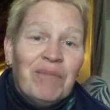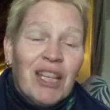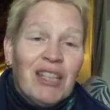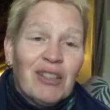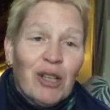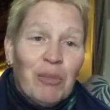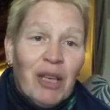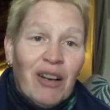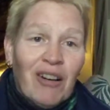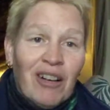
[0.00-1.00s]
it's gonna be
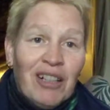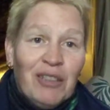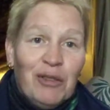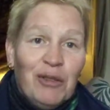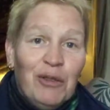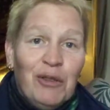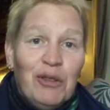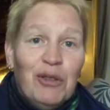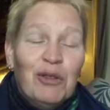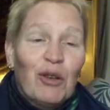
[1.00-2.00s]
hard to
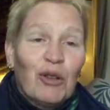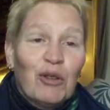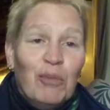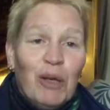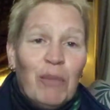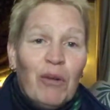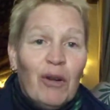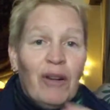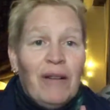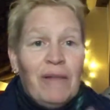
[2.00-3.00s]
talk to
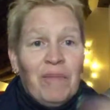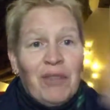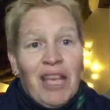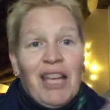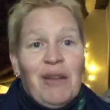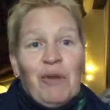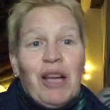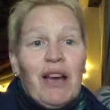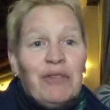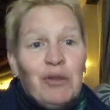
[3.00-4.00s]
people anyway
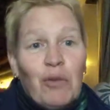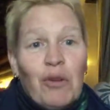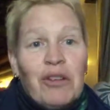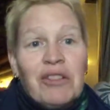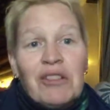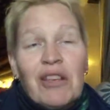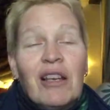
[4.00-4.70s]
afterwards.